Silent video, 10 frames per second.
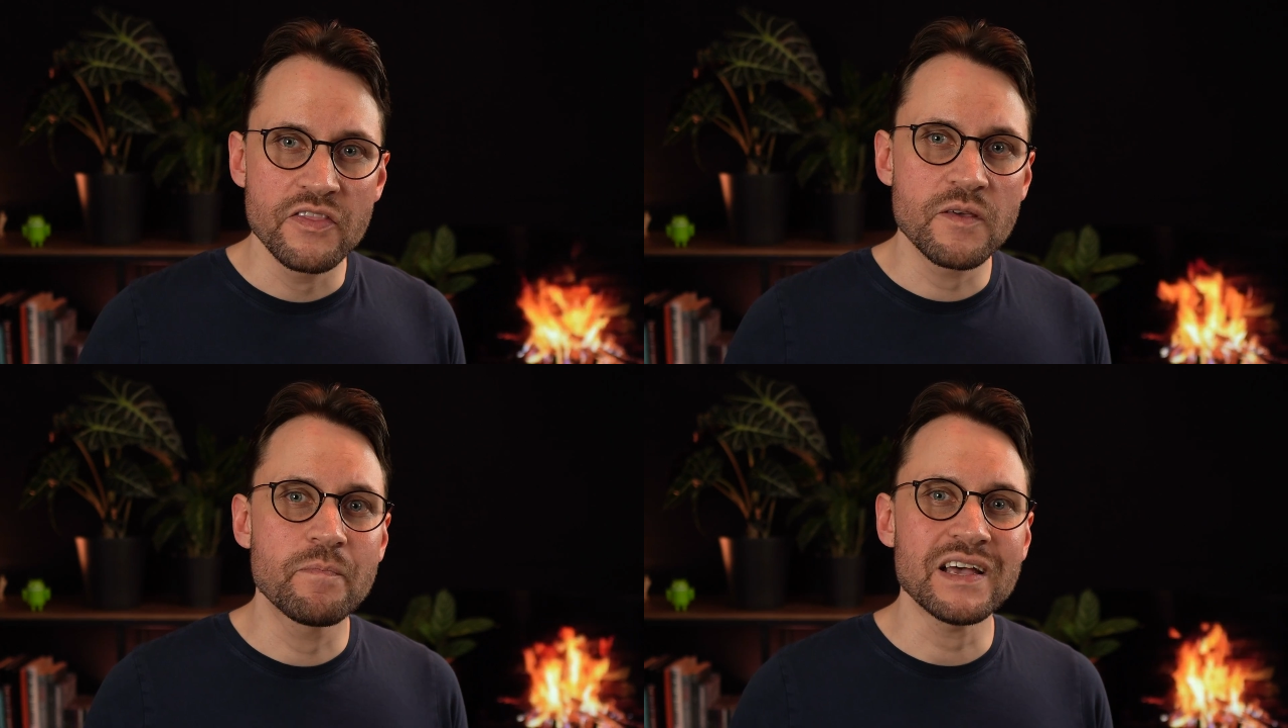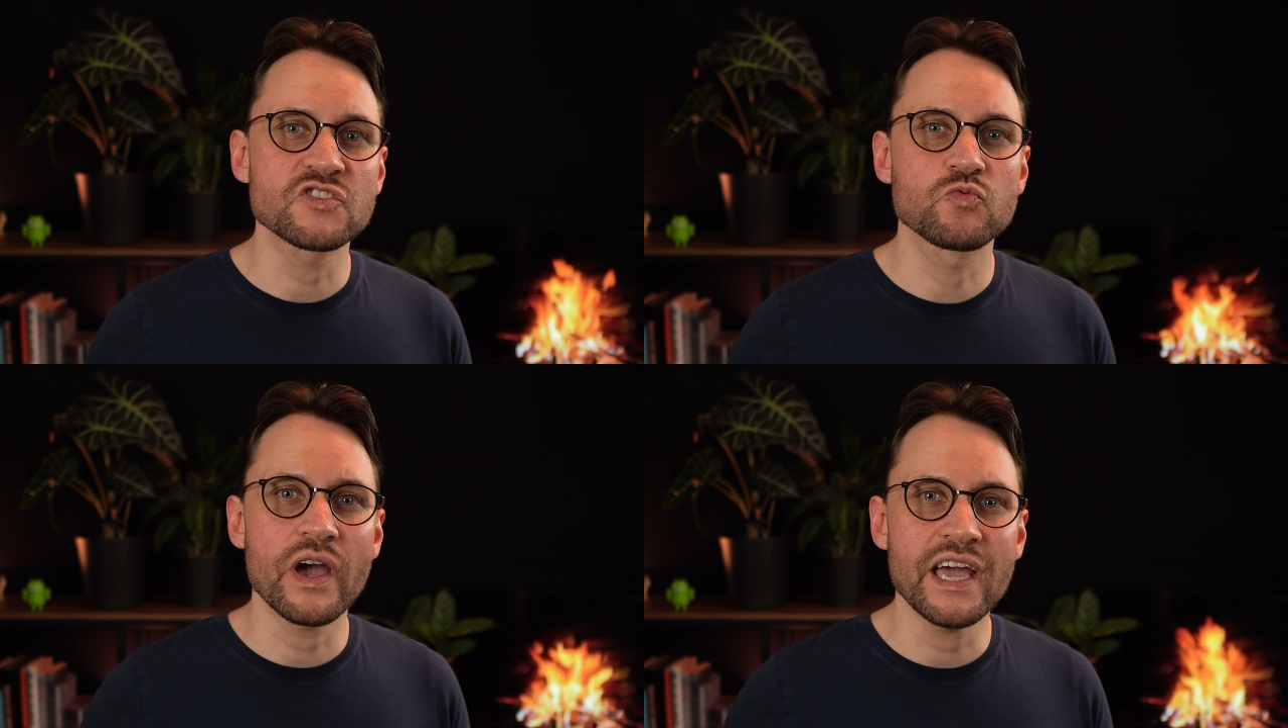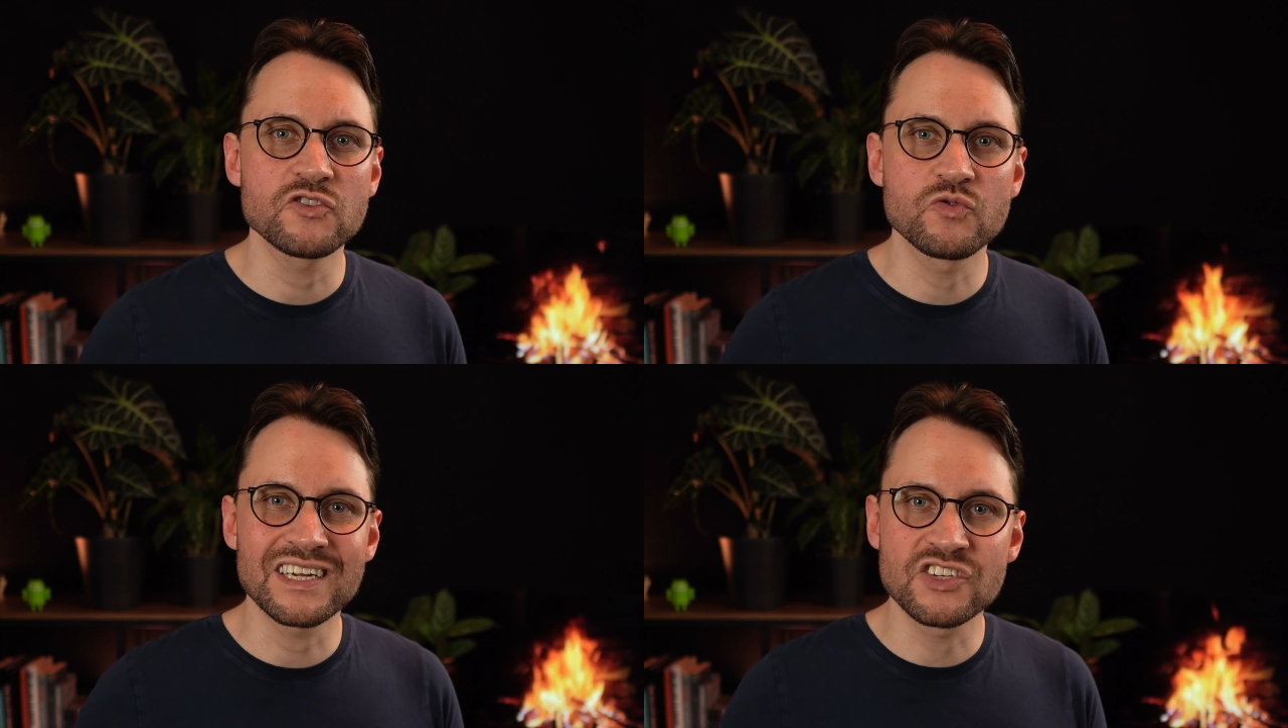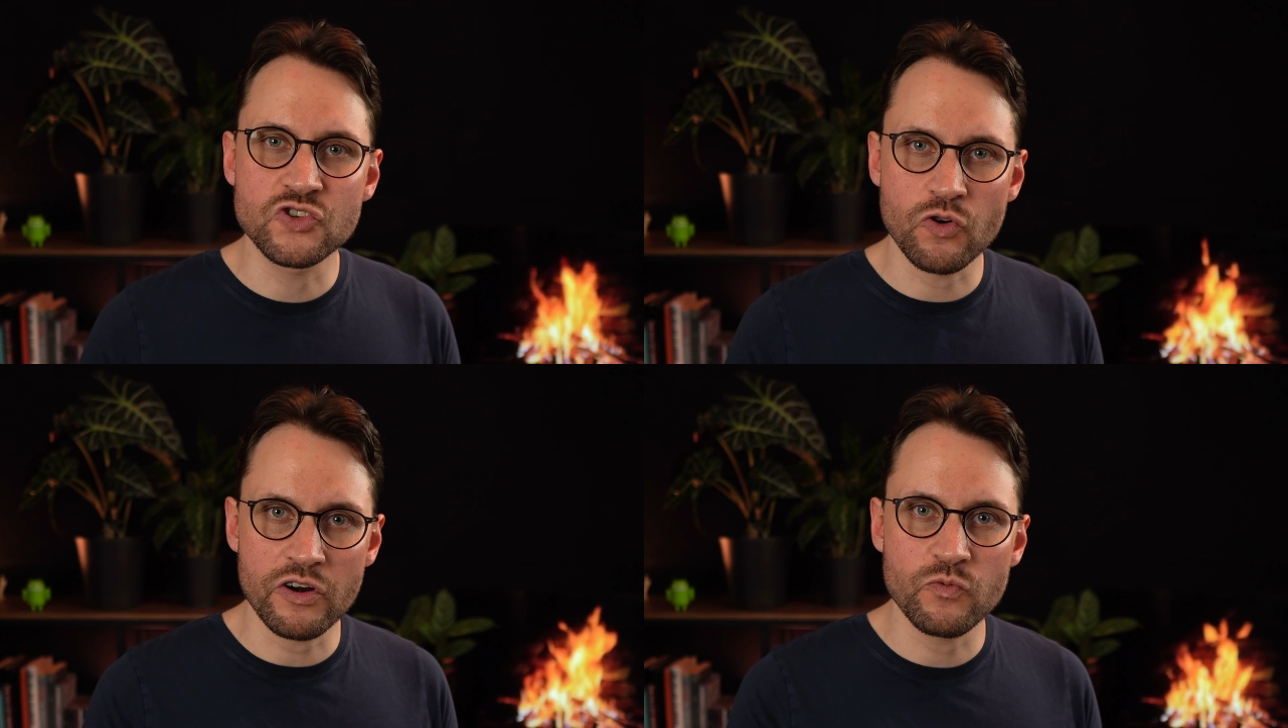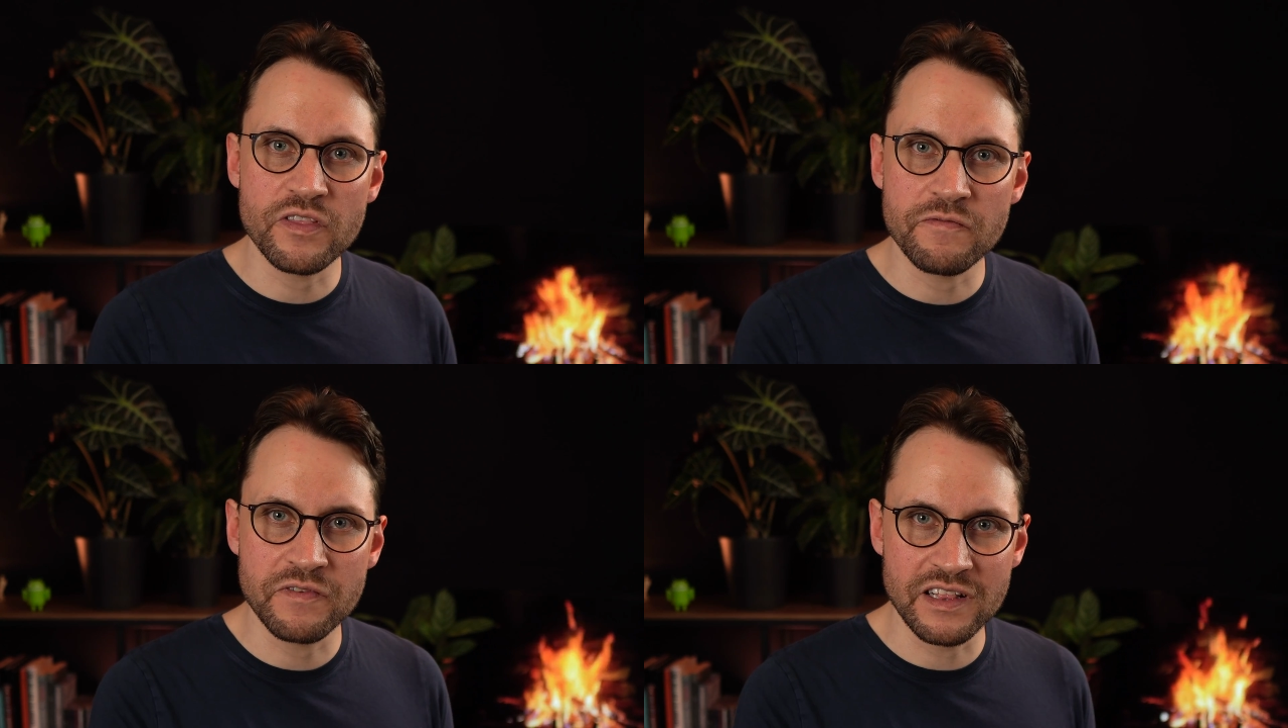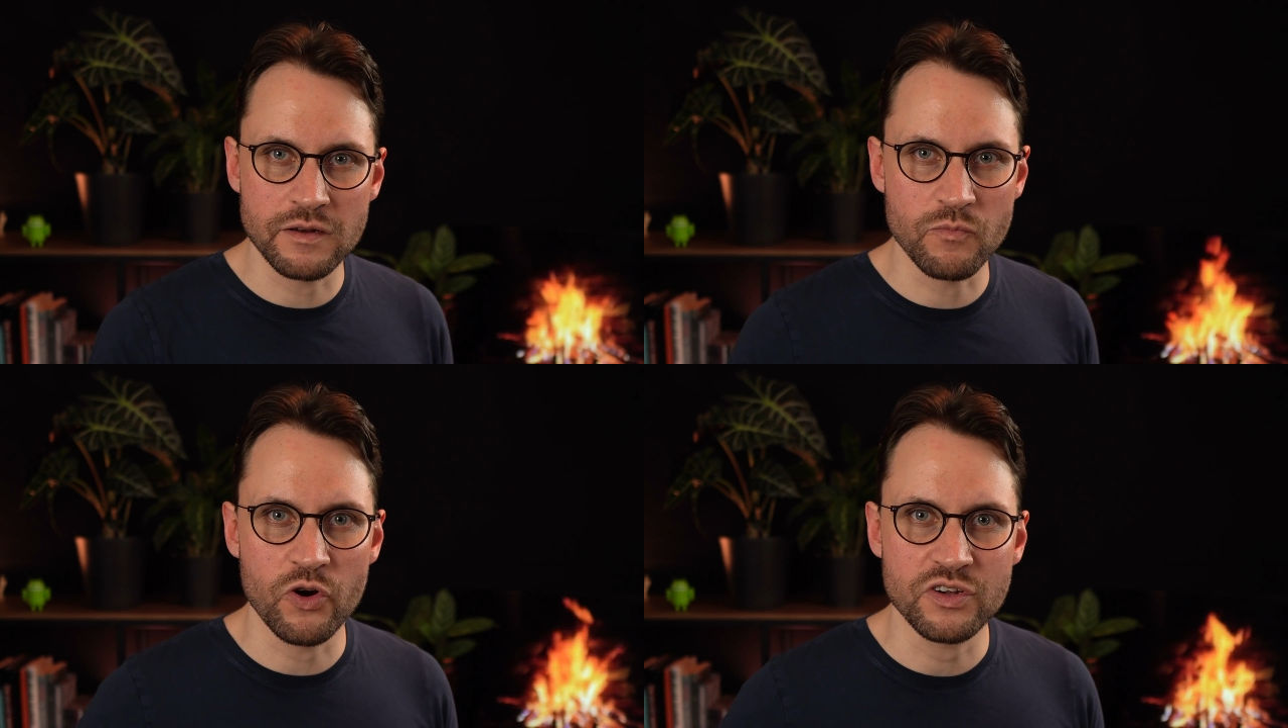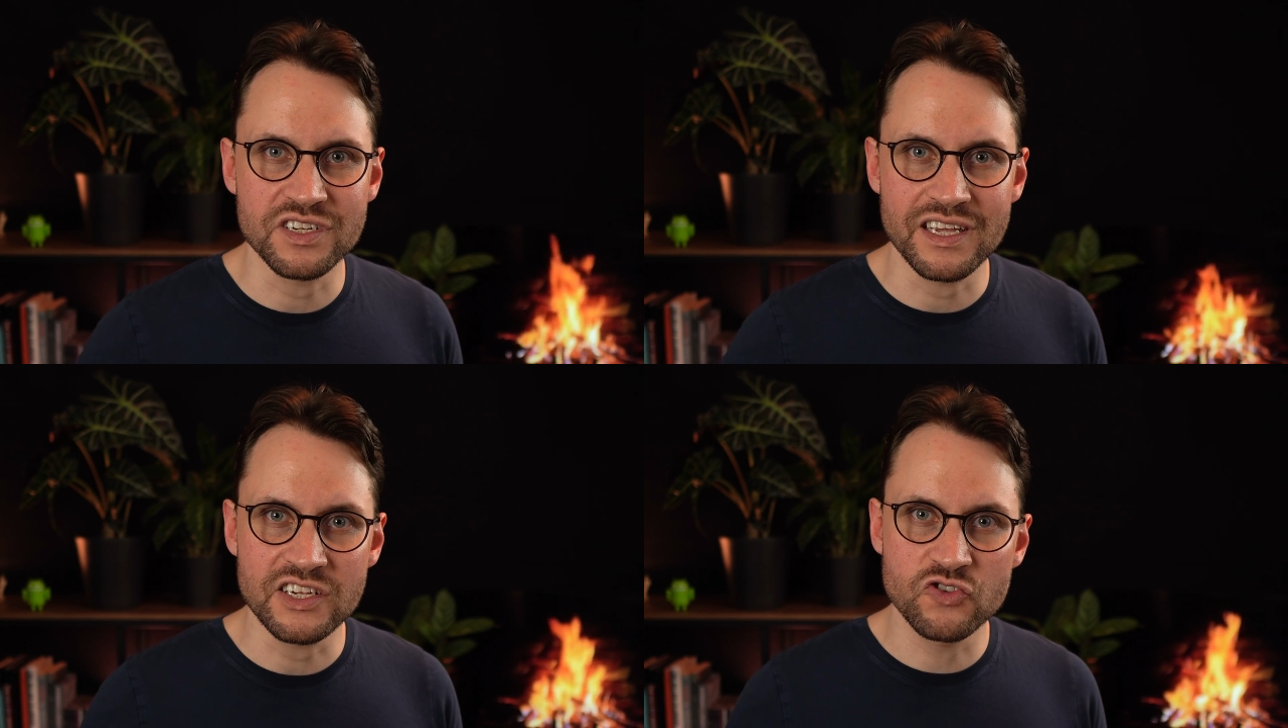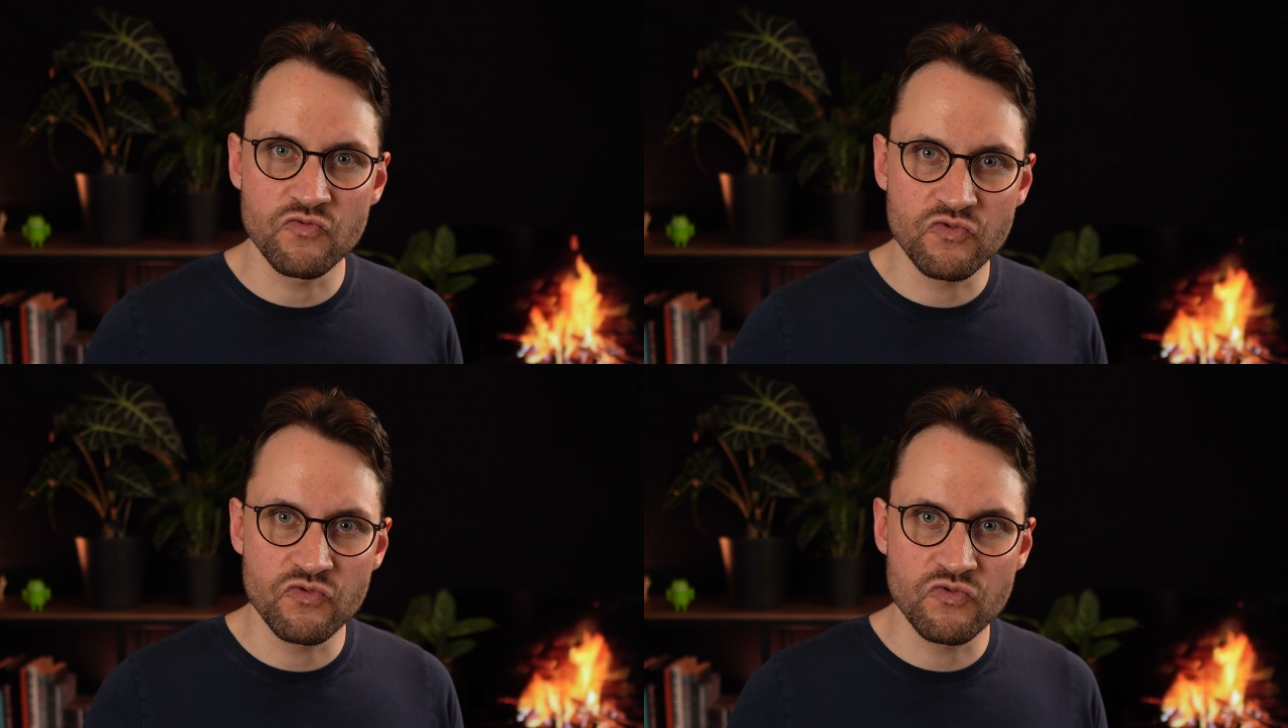The best way to get started with affiliate marketing is to